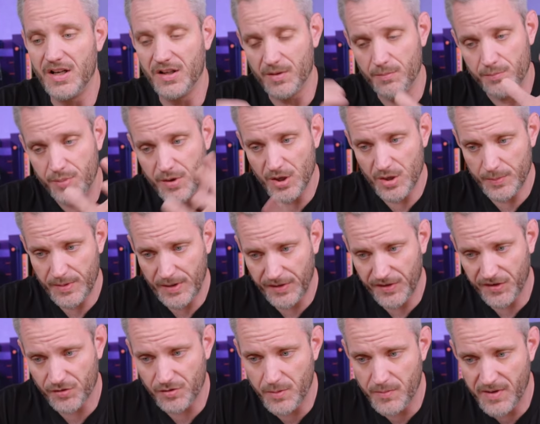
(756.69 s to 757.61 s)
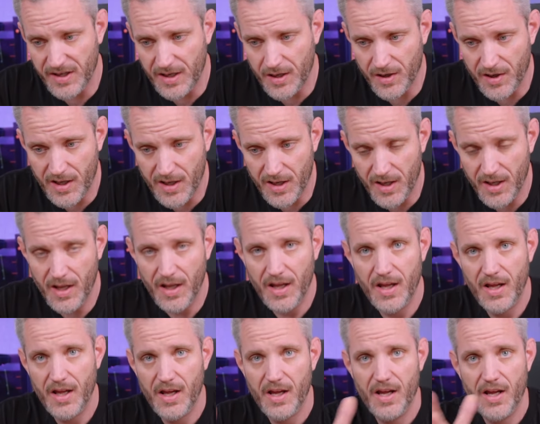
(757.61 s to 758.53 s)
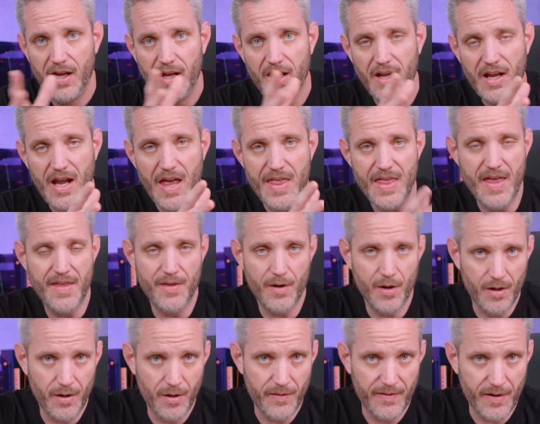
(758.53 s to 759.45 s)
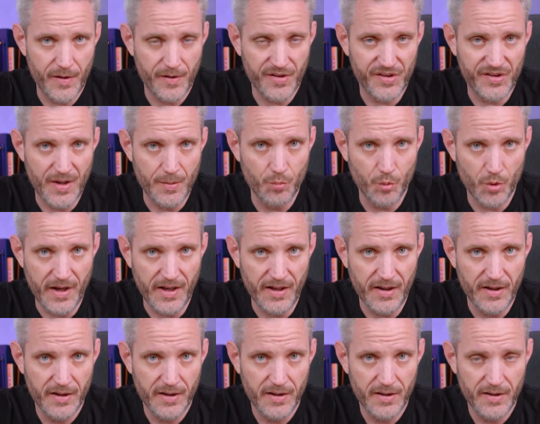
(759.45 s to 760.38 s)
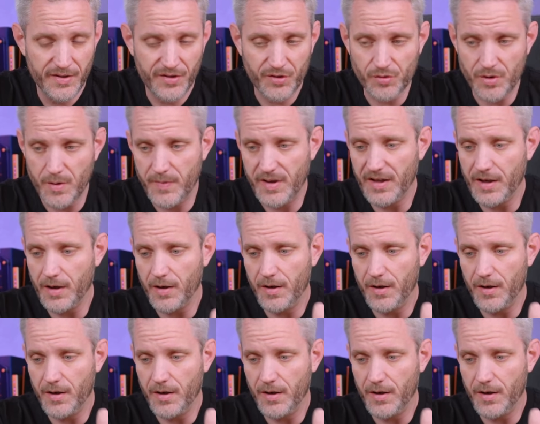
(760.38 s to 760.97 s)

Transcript: a computer build streaming area and then their sim rig streaming